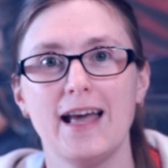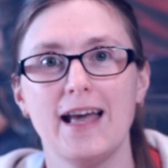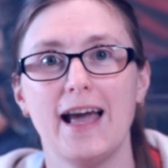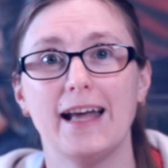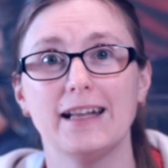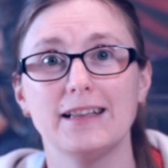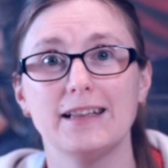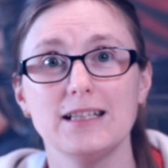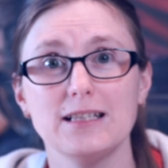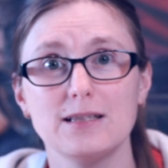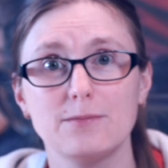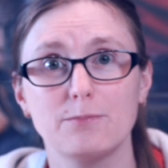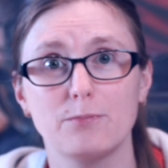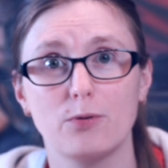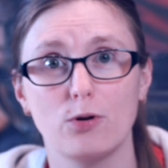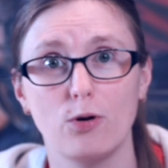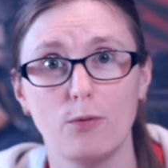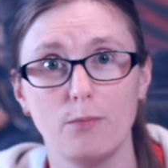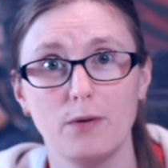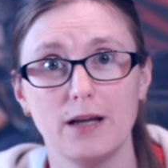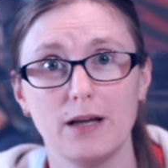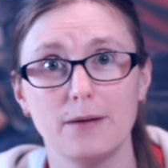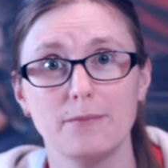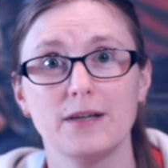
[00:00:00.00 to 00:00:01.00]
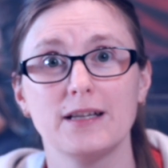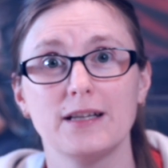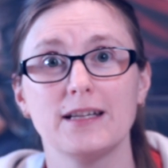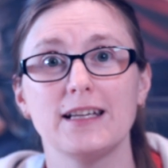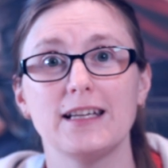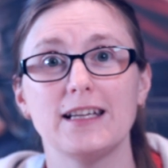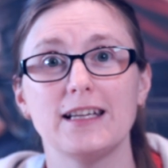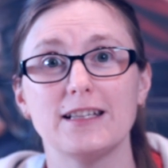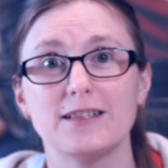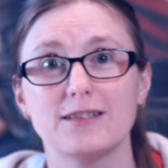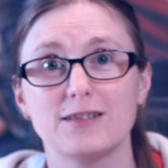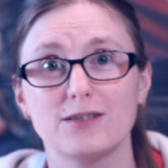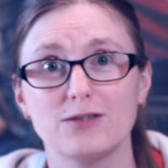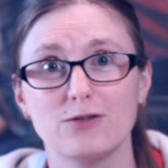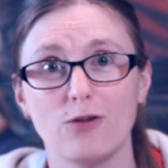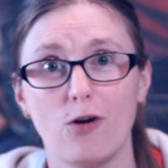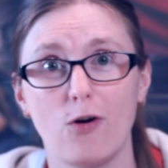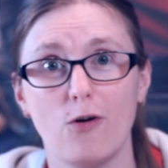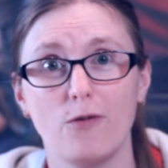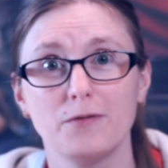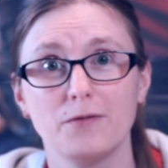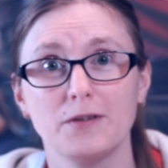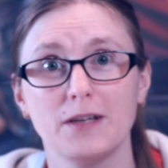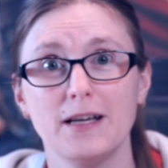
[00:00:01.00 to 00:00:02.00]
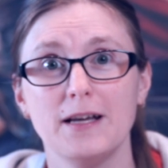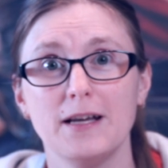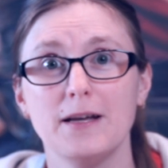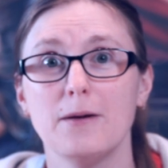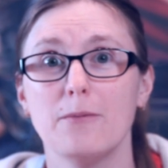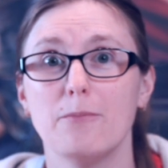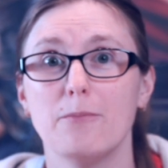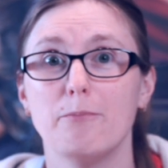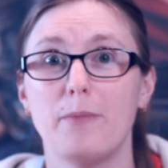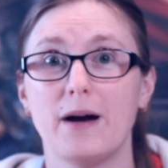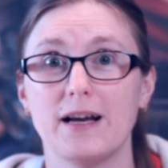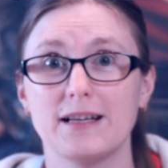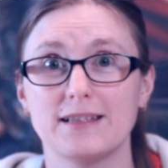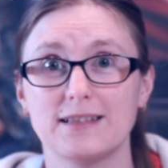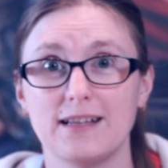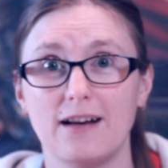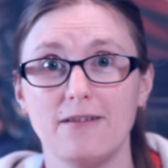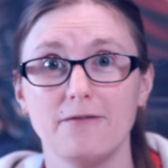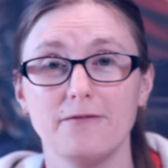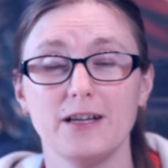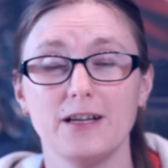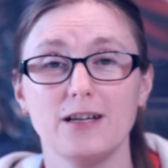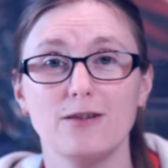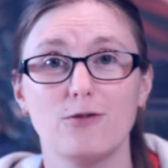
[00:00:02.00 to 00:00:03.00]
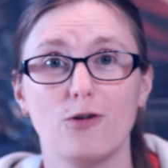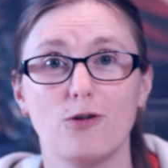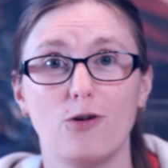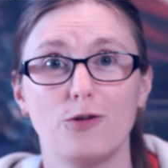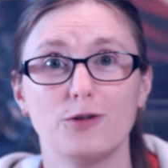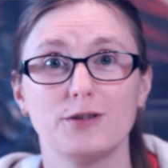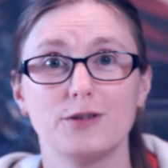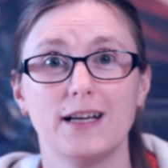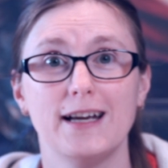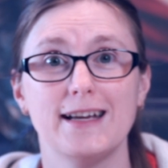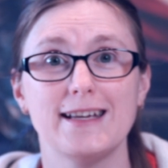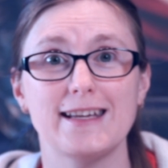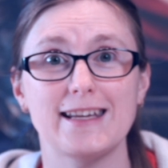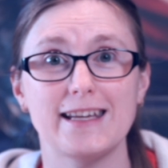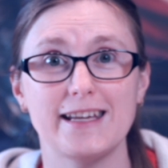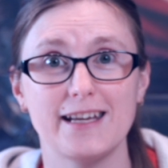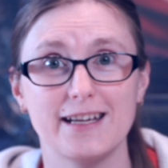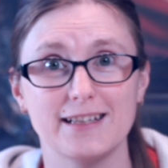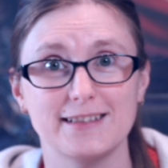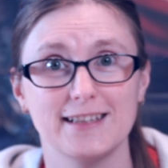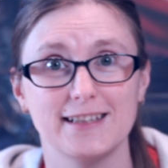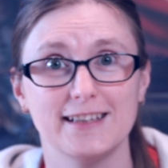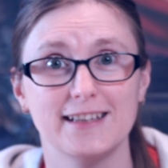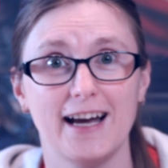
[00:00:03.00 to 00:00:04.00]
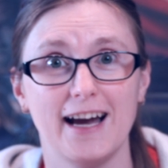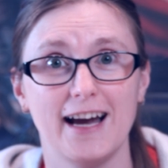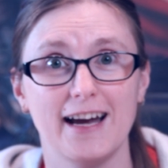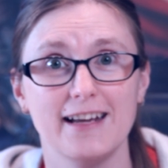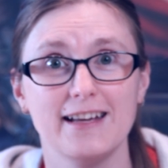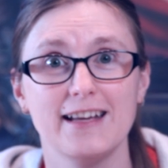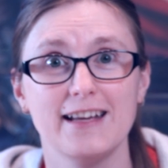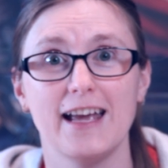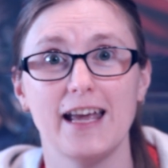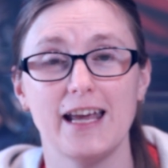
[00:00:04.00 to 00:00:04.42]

And this problem is solved by something called ESNI,